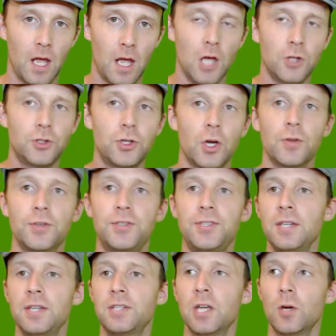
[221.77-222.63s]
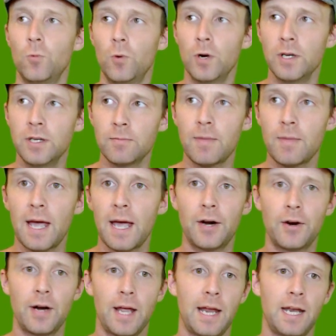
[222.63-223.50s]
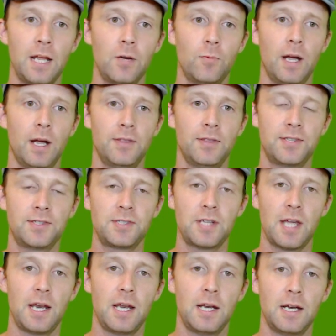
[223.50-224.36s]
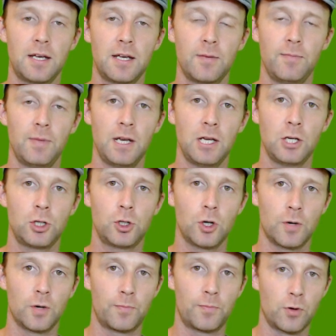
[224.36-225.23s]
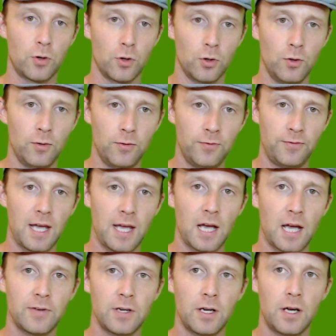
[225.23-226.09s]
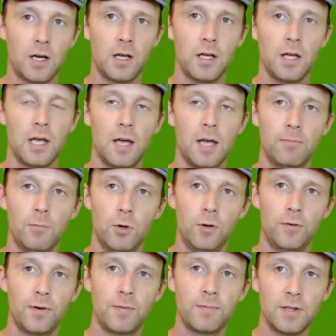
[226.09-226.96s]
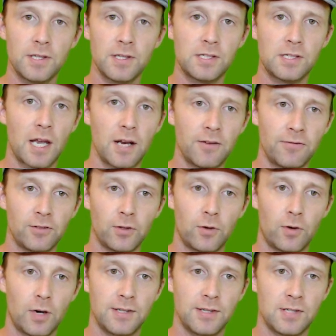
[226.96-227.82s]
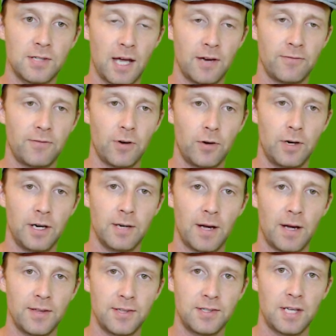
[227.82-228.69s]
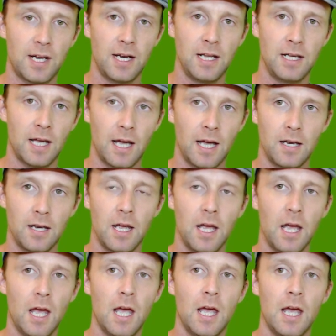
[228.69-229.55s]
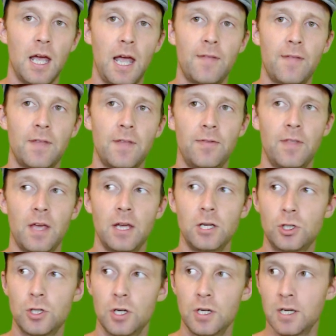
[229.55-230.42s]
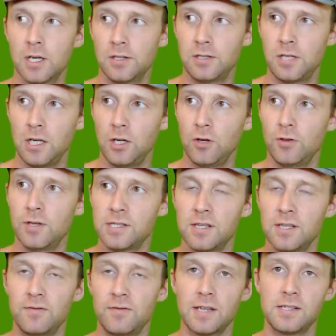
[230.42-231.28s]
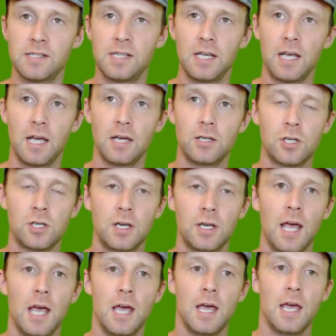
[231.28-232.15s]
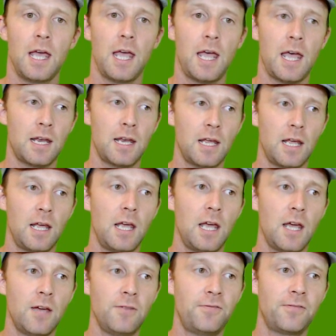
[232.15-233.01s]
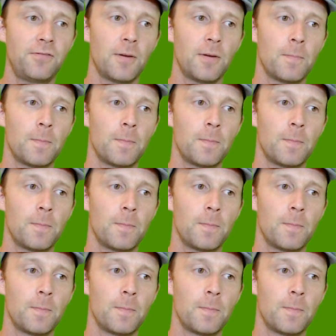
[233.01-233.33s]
So since it wouldn't matter anyway, the Senate committee should approve Kavanaugh, move him to the Senate floor. He's not voted in by the Senate yet. And then they should continue this investigation. And if